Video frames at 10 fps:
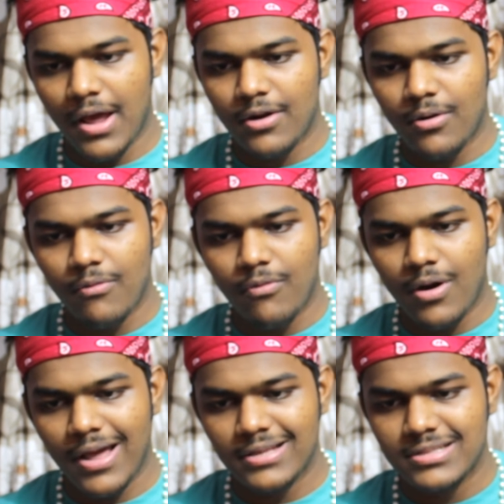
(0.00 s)
I don't know
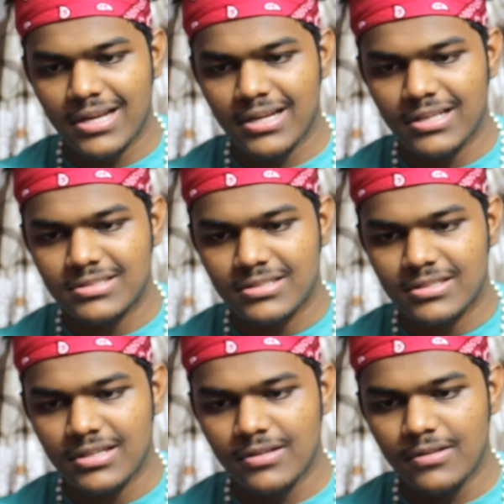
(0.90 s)
what exactly I
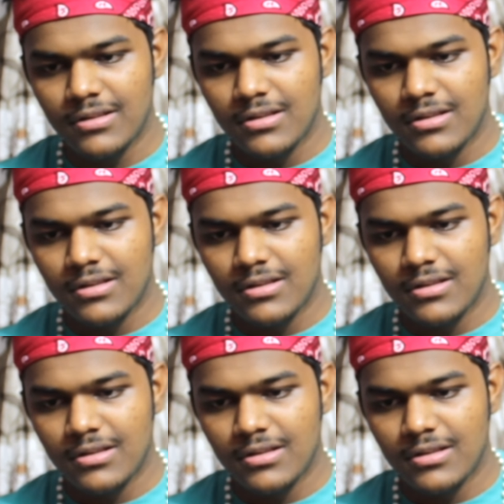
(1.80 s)
say.